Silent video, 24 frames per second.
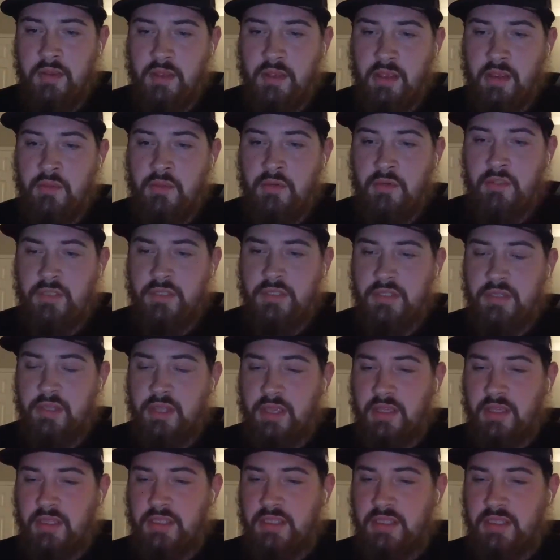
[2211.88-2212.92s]
he was,
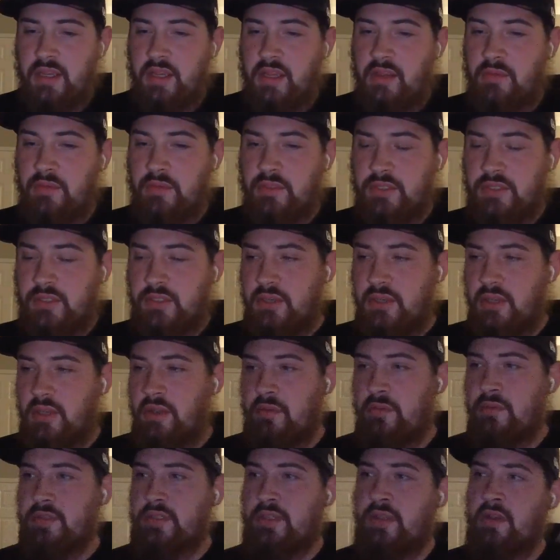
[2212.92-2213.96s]
like I said, he was
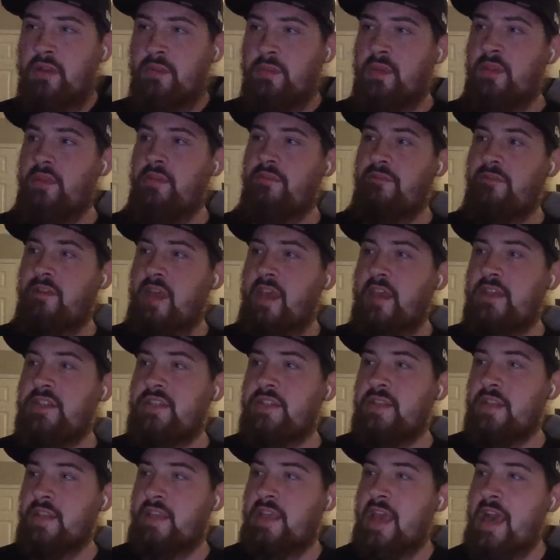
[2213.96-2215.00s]
going to be the face
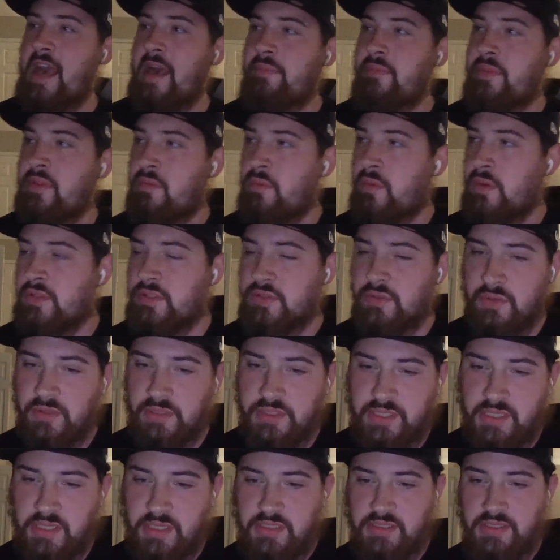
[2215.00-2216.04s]
and the captain once
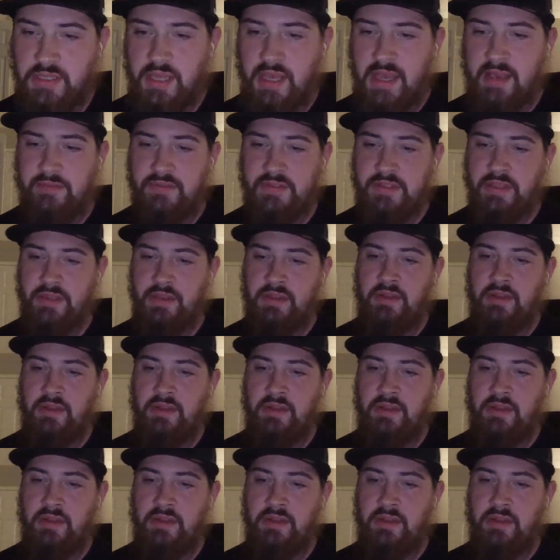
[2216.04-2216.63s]
Ortiz left, and